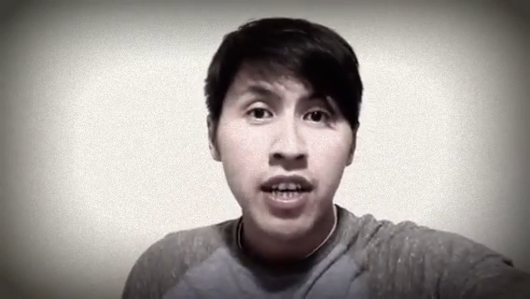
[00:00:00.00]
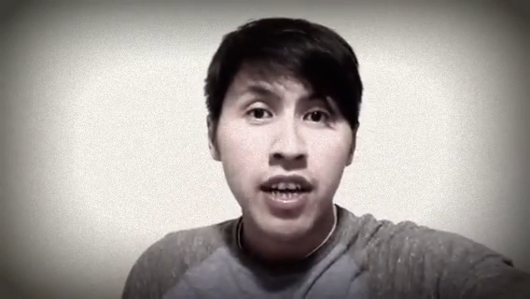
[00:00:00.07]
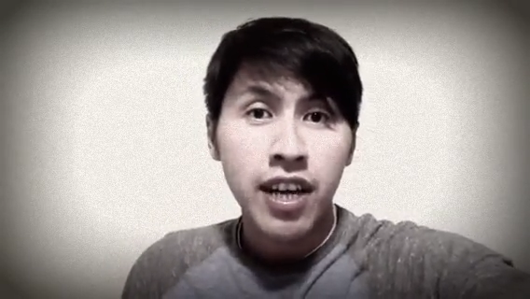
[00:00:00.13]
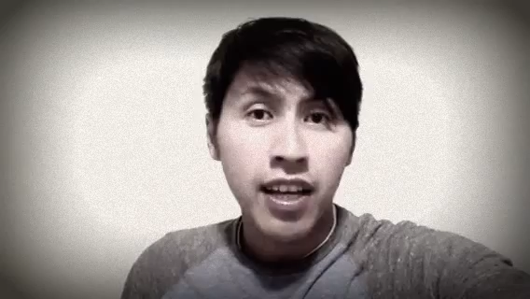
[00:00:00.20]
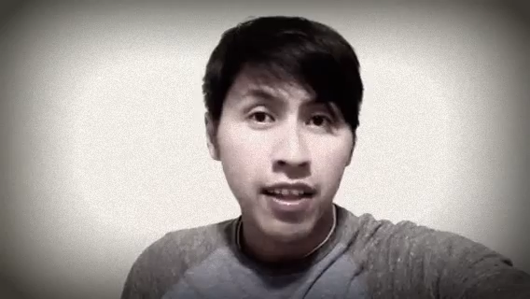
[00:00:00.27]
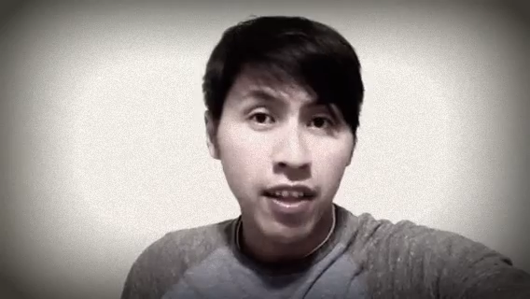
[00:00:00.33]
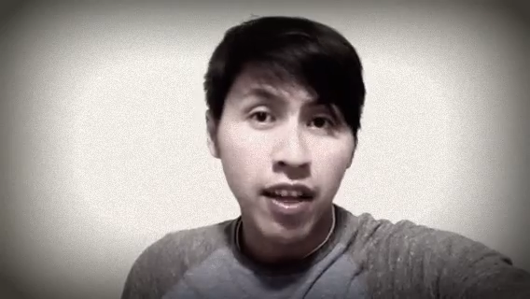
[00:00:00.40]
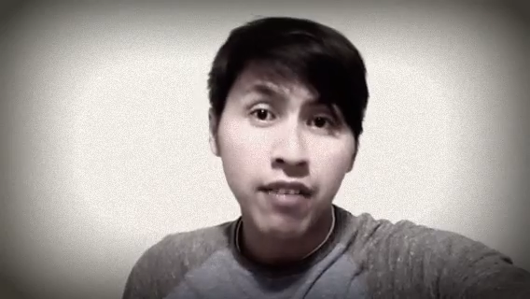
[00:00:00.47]

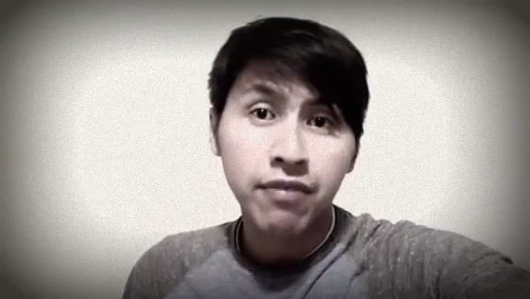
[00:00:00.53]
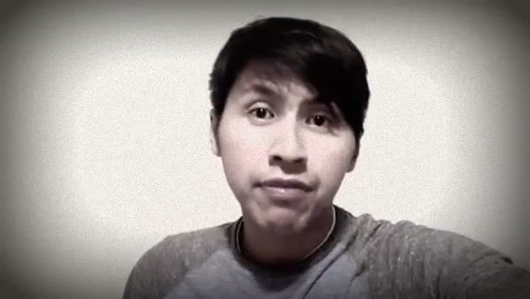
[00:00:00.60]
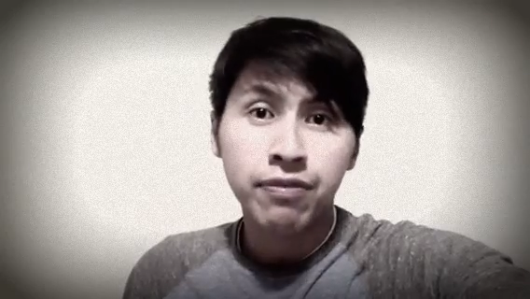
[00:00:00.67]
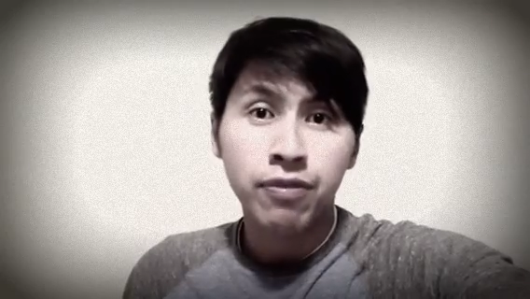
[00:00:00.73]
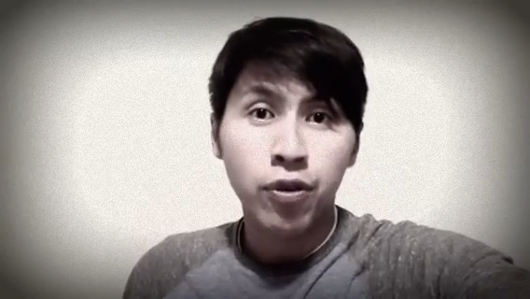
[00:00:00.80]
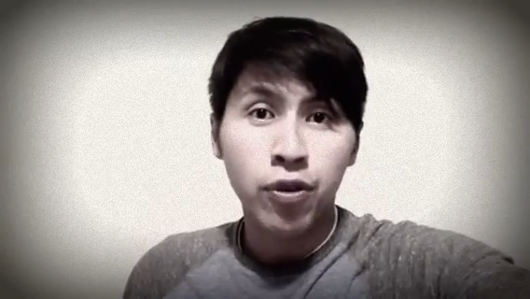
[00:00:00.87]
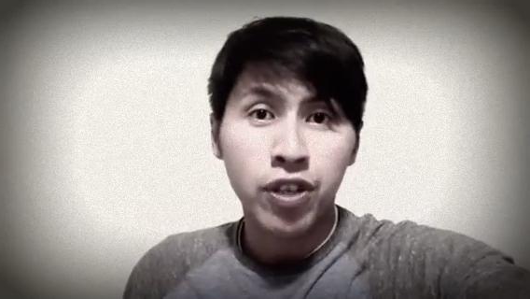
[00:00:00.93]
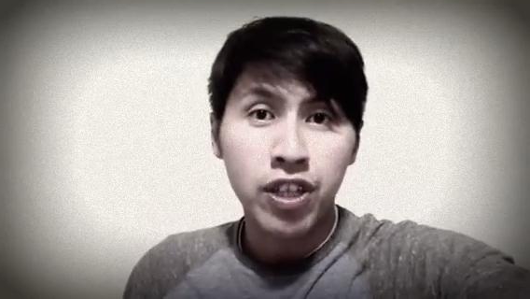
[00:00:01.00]
and love
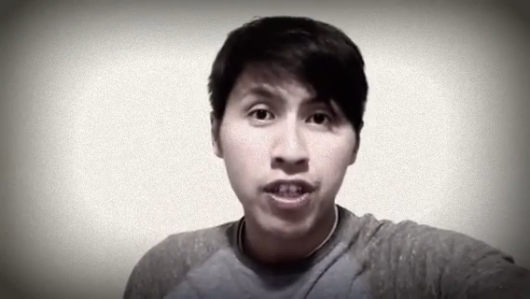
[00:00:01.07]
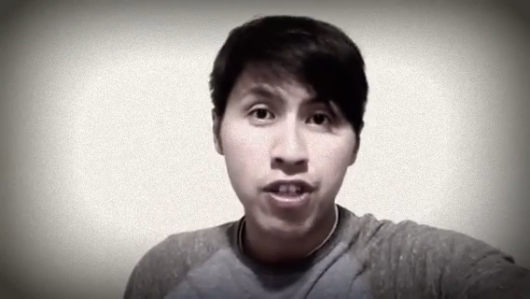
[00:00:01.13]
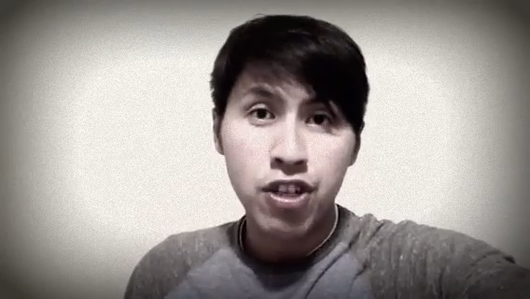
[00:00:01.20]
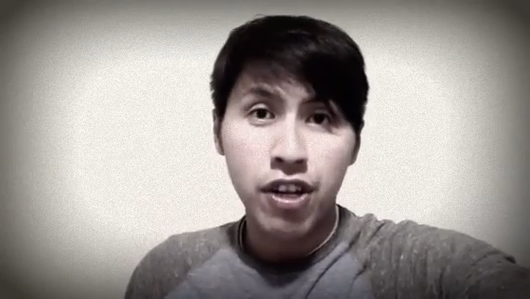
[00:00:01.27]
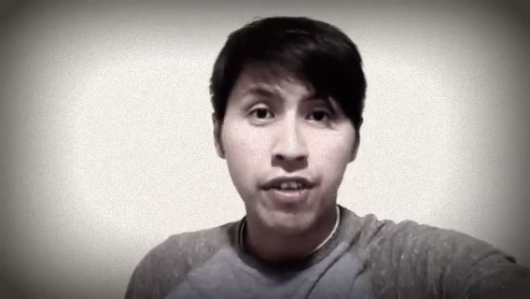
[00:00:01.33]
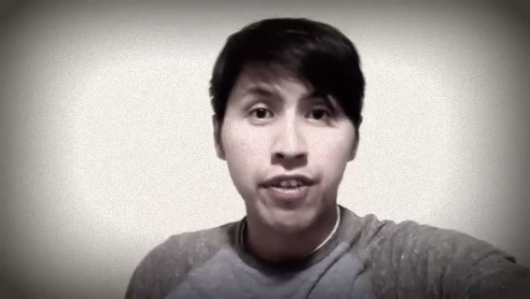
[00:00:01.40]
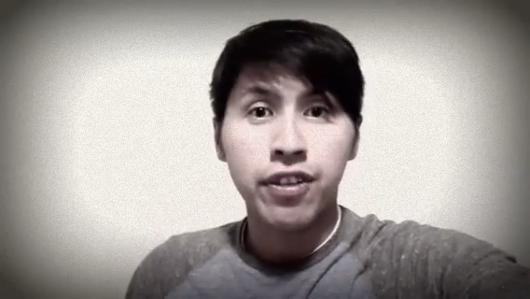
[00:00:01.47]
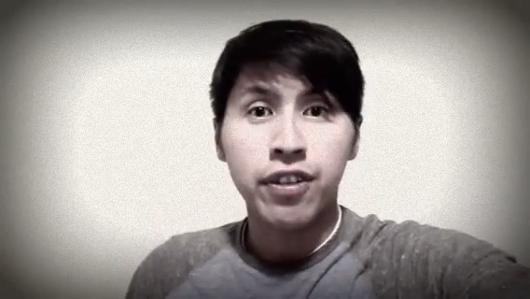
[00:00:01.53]
for each
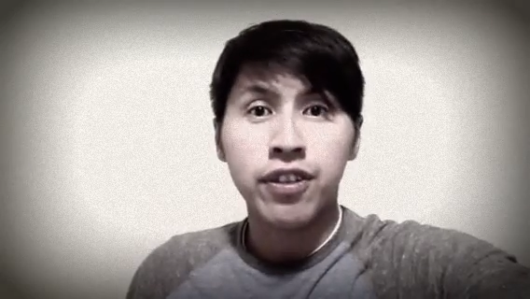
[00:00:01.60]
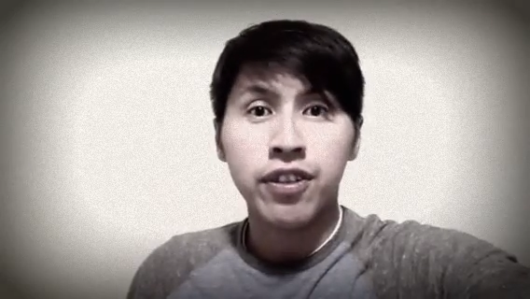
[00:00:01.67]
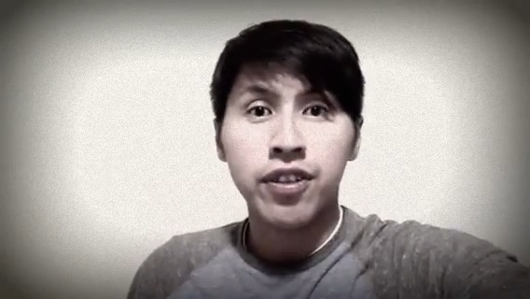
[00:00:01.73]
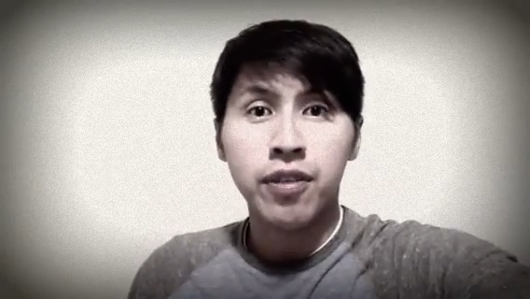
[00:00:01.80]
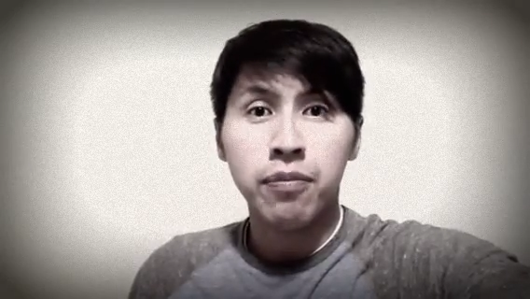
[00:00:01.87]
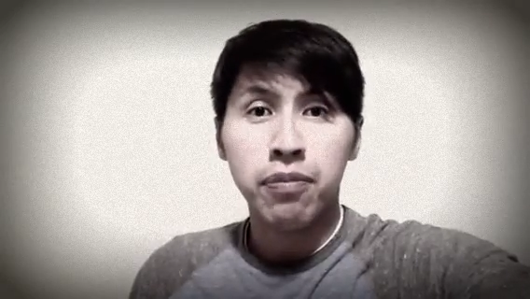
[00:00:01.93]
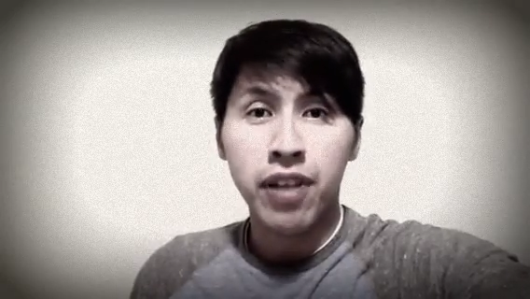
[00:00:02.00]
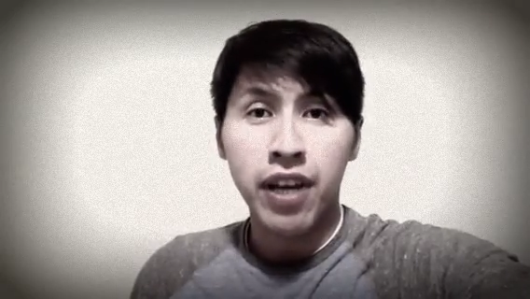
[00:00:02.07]
other,
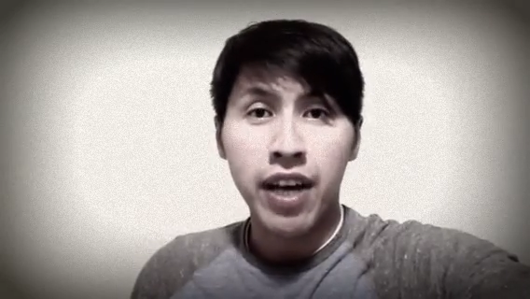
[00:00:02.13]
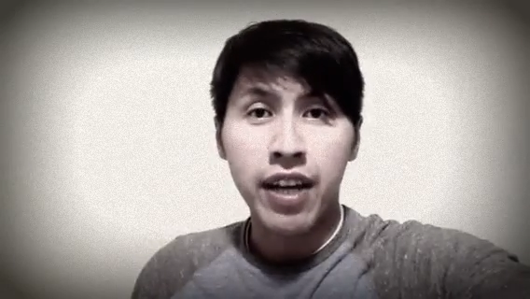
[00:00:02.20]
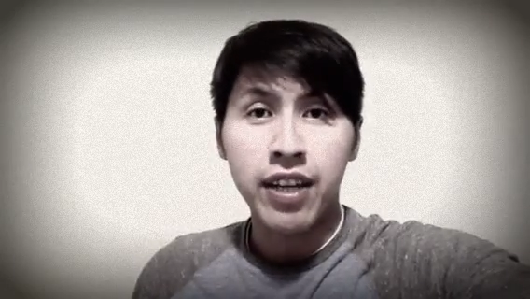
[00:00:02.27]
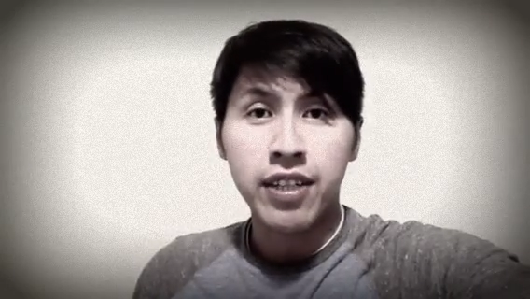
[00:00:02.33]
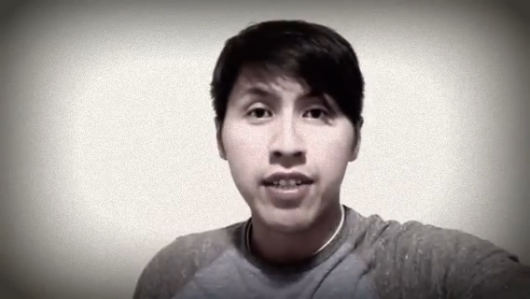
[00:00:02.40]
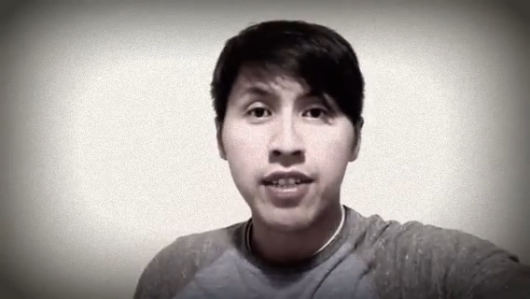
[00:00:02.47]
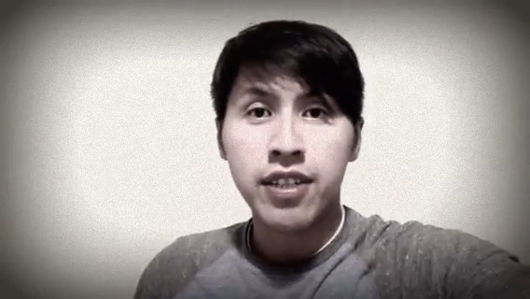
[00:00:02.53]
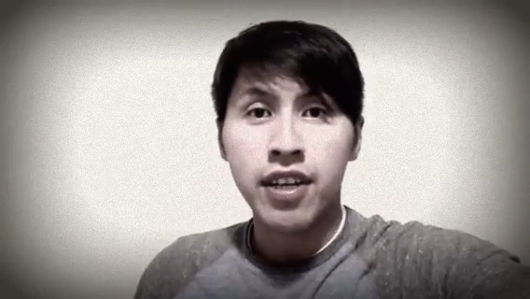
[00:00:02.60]
the
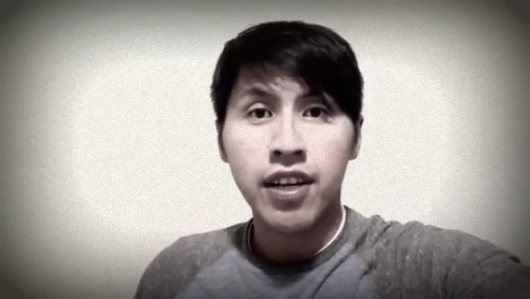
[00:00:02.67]
planet,